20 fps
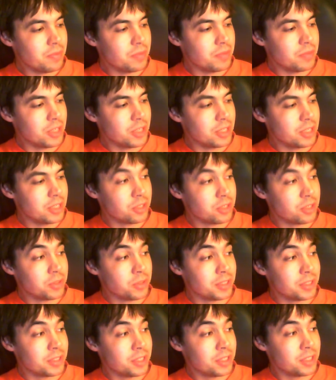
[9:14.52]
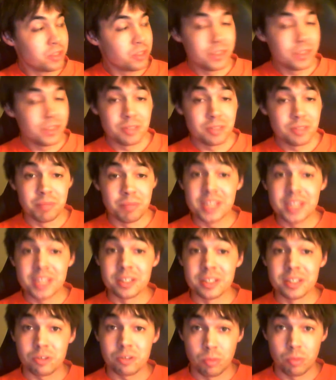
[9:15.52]
So it's essentially just
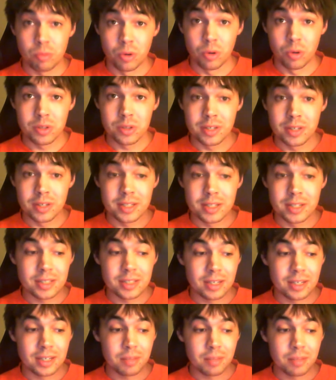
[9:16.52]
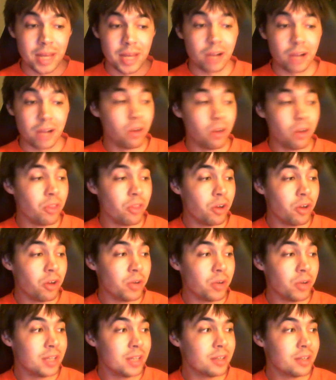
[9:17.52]
business reports that he's sending back, although
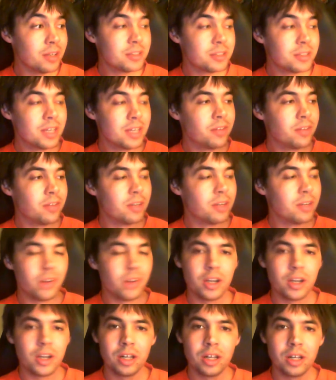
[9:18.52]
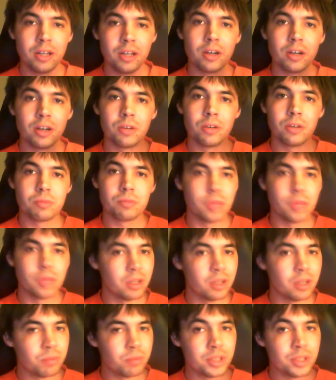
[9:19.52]
he does give it in a very clear,
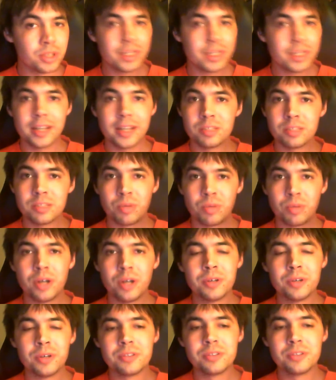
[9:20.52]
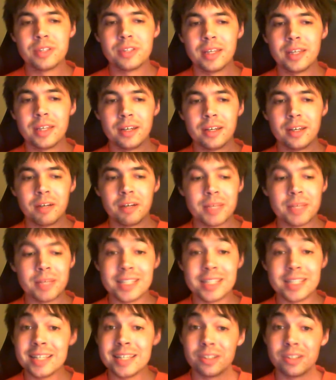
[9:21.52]
precise prose that is
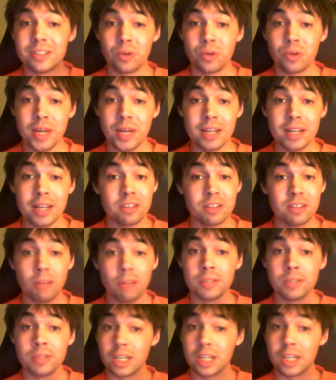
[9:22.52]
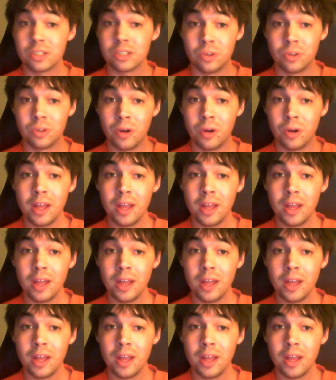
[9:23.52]
easy to read. It's almost like a story.